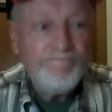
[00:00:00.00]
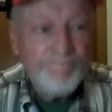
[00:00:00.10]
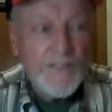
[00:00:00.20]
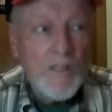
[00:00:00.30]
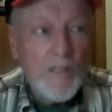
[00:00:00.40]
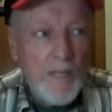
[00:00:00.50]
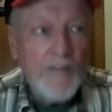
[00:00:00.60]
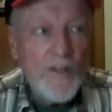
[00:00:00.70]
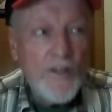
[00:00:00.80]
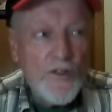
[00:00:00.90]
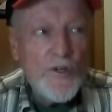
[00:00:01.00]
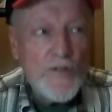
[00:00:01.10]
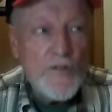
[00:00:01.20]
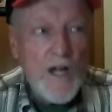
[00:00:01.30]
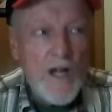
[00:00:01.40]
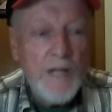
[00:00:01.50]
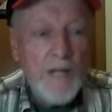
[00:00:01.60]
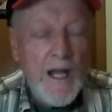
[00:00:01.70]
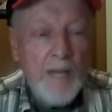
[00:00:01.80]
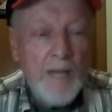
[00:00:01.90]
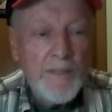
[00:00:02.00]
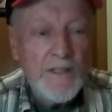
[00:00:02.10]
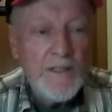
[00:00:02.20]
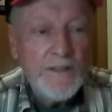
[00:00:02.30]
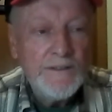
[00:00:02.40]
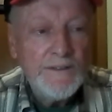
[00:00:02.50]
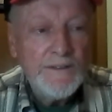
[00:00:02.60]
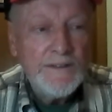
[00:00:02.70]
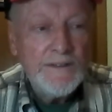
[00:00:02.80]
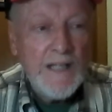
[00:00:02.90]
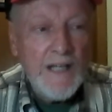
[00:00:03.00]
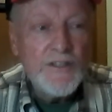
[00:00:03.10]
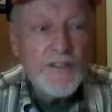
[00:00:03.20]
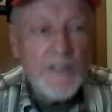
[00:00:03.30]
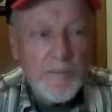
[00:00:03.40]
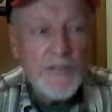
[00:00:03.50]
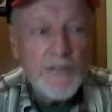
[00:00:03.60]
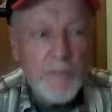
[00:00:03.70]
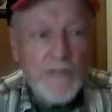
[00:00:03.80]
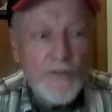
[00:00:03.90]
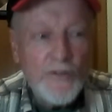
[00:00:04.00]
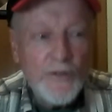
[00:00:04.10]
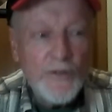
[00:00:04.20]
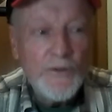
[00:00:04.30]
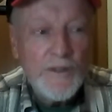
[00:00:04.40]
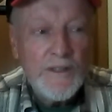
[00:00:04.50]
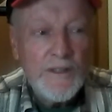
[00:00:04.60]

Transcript: about the third time it happened, I said, it must be true. I